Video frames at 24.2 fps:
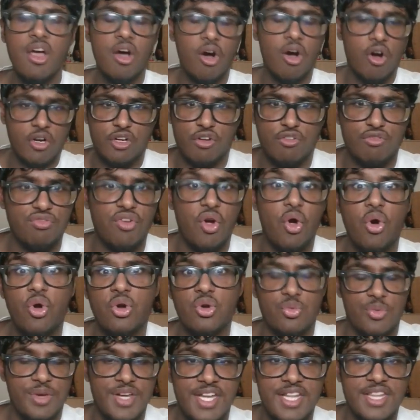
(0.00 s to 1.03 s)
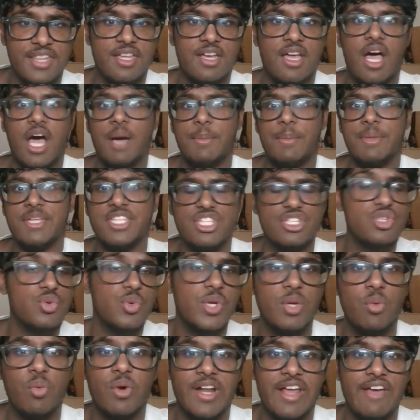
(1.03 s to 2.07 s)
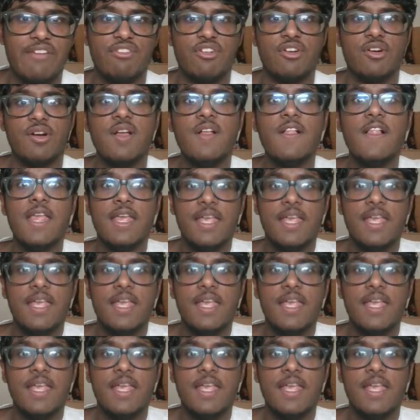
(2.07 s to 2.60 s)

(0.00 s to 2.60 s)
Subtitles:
on your phone, reading the comments, doing whatever